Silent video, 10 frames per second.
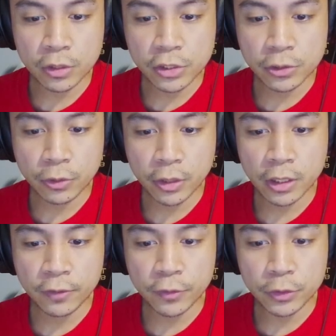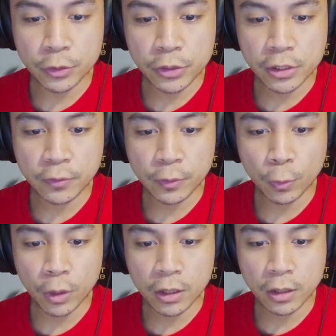Destroy it, and if you do, shuffle
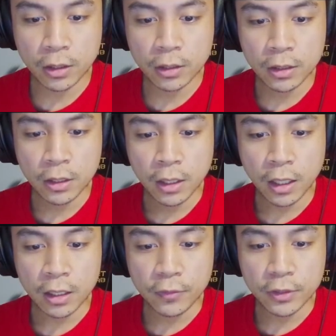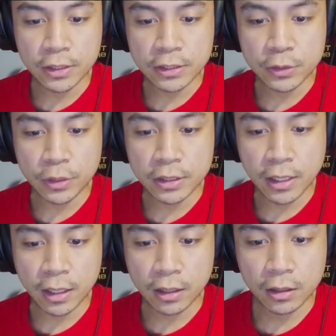1 card on the field into the
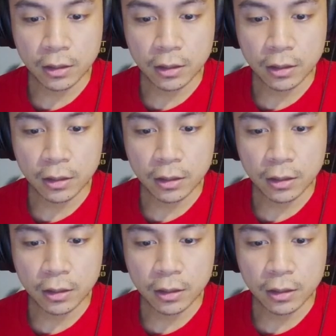deck.